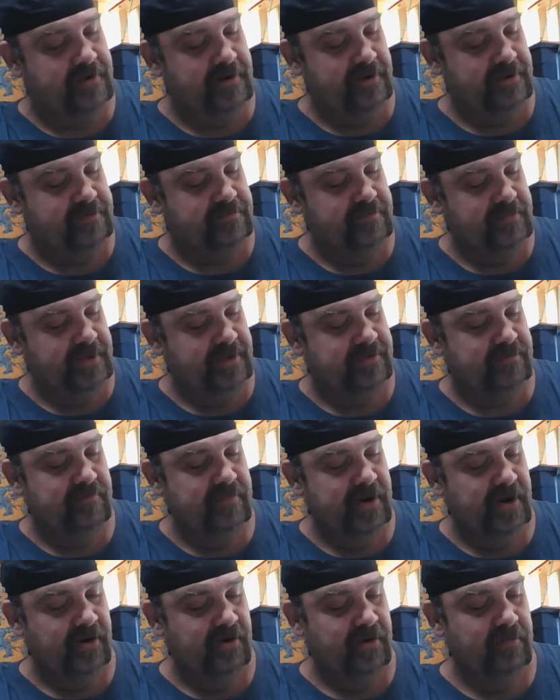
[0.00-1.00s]
Christmas
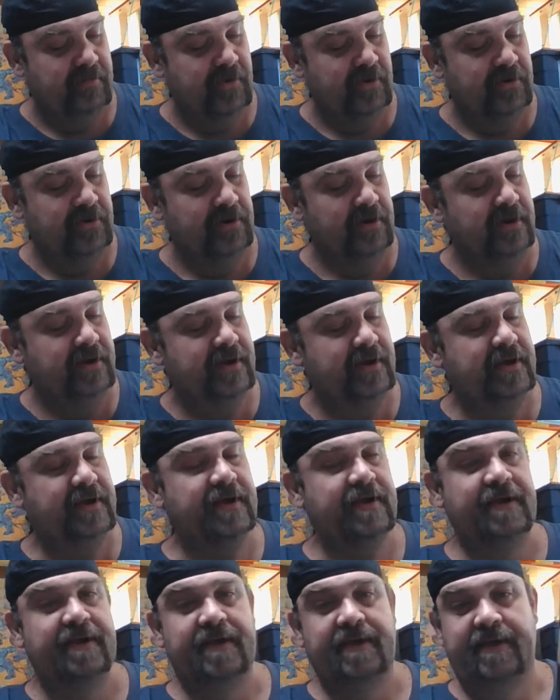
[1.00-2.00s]
Mirror Moon
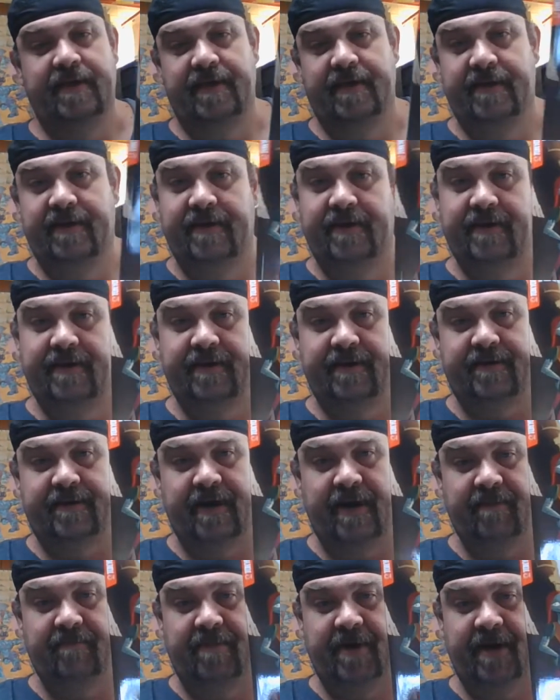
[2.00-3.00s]

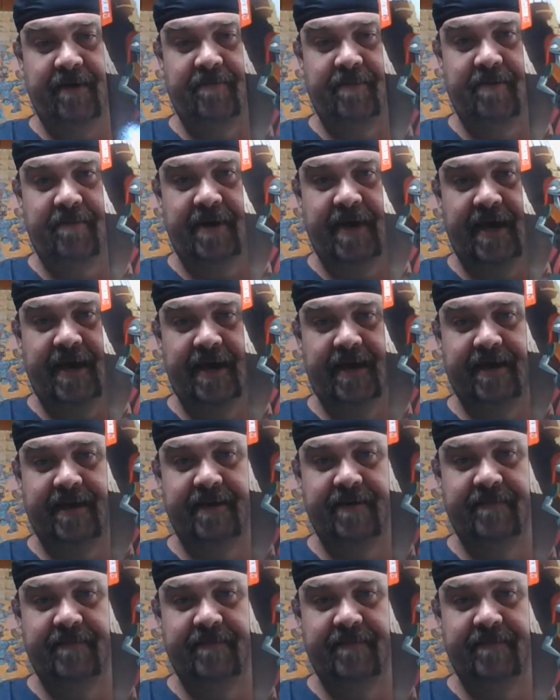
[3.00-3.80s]
trade paperback.